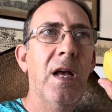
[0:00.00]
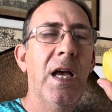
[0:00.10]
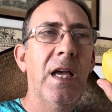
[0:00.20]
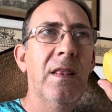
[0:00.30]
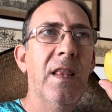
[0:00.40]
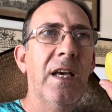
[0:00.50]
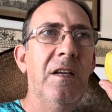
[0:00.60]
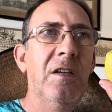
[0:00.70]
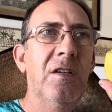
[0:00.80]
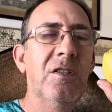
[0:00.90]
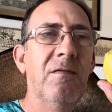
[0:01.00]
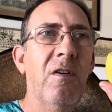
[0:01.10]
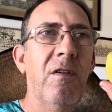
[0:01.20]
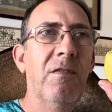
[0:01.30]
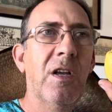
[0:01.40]
and they
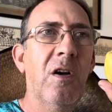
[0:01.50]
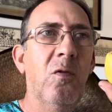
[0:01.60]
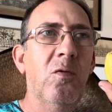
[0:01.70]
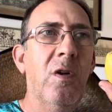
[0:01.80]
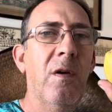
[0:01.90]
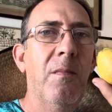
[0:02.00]
survive the cold.